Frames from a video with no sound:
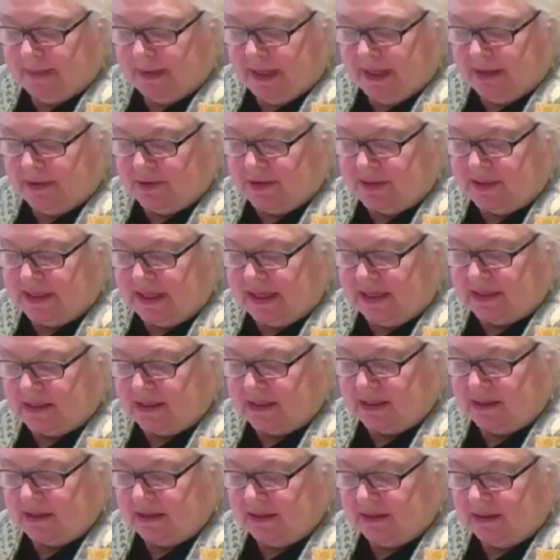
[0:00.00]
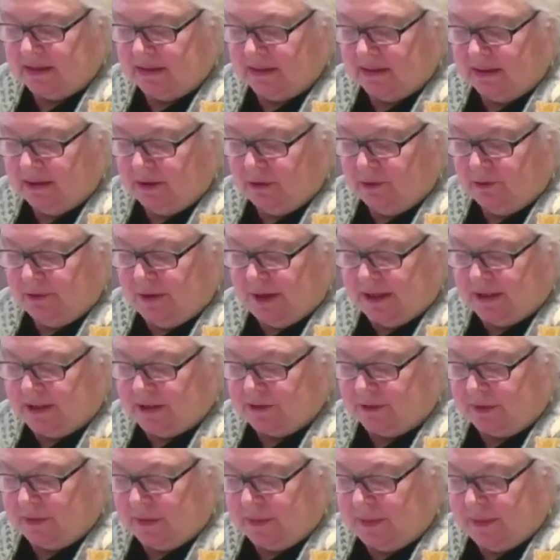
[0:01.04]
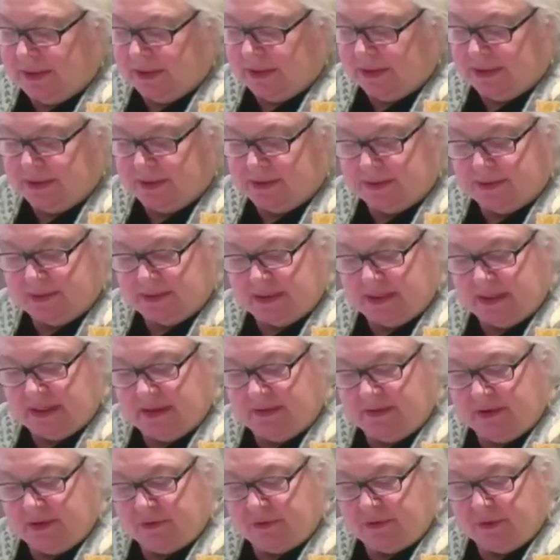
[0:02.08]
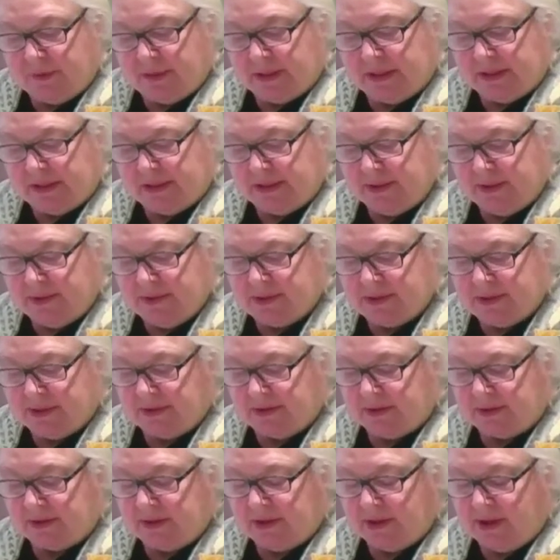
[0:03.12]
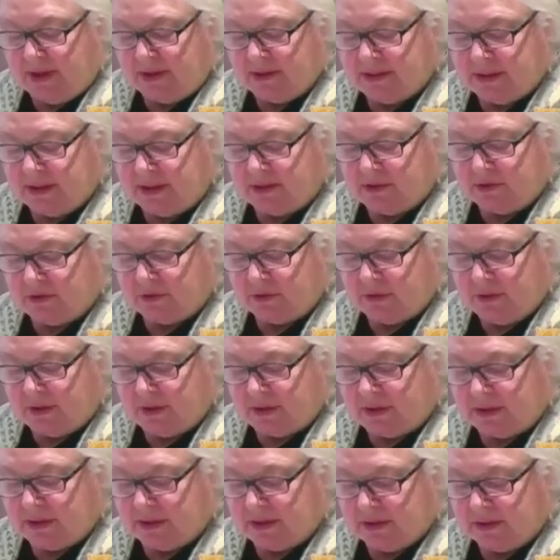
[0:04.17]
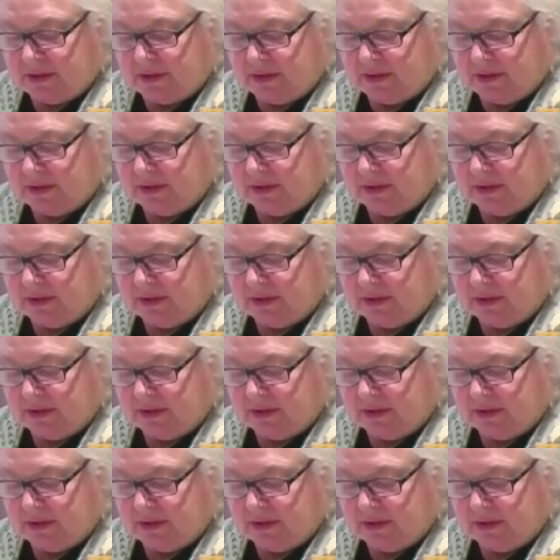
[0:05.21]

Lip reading: and her scent fades from the pillows and even from the clothes in her closet and drawers.